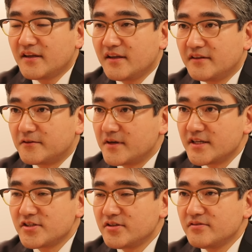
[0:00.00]
can
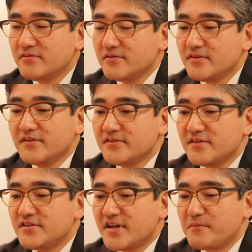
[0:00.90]
arrest you.
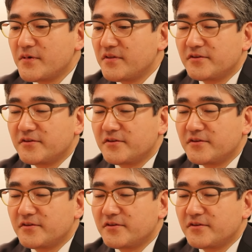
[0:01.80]
The same with the